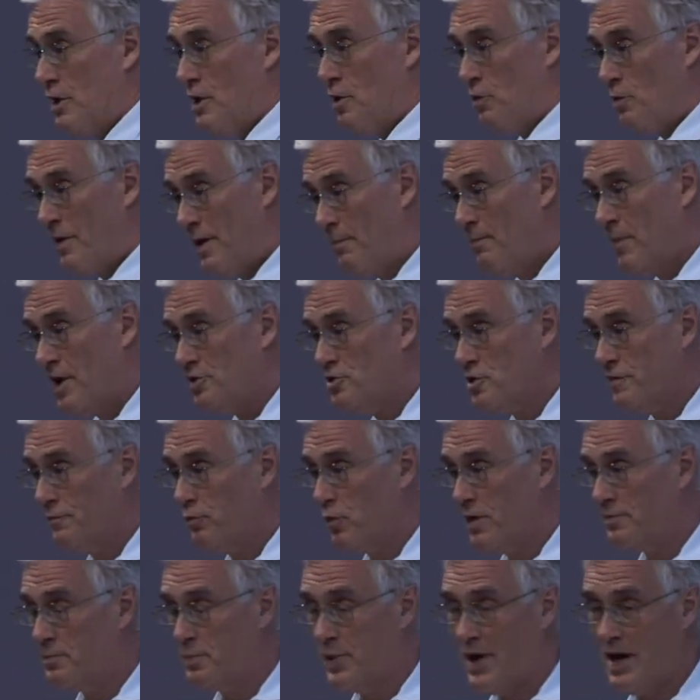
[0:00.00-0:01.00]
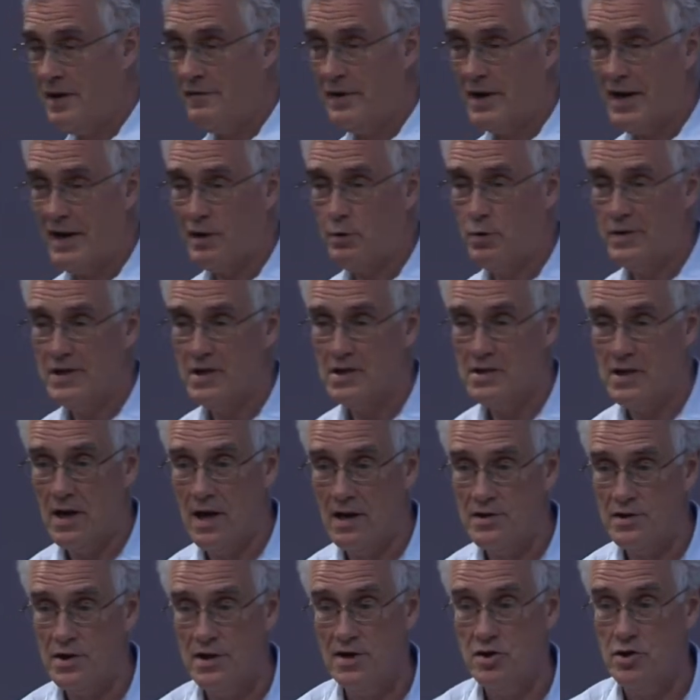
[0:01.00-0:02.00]
where much of what private equity
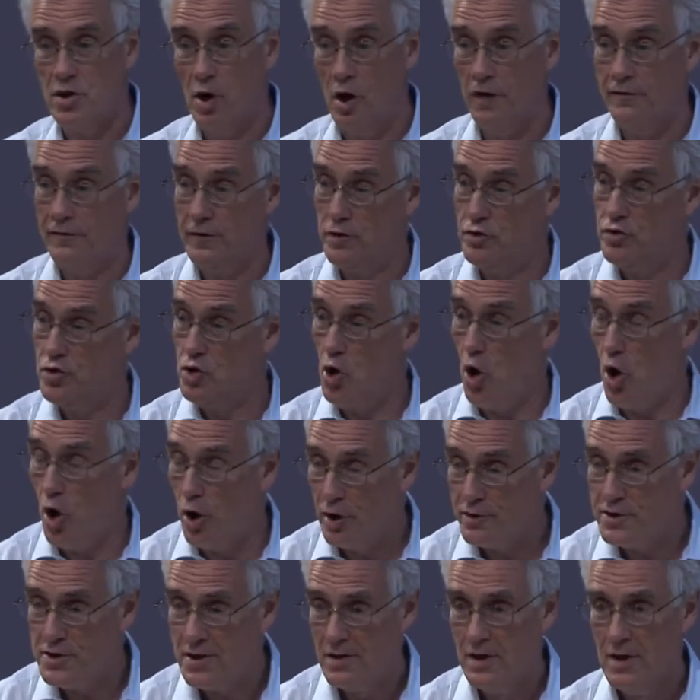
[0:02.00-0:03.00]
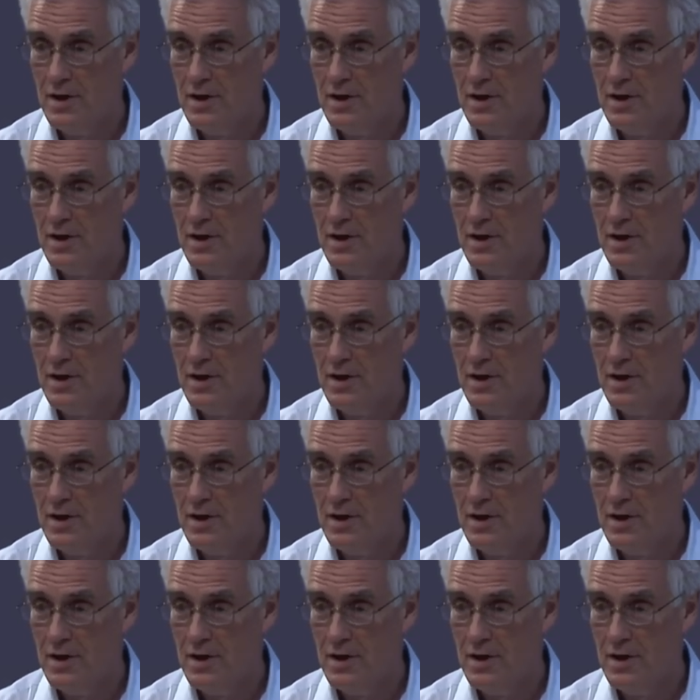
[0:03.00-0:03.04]
does is often not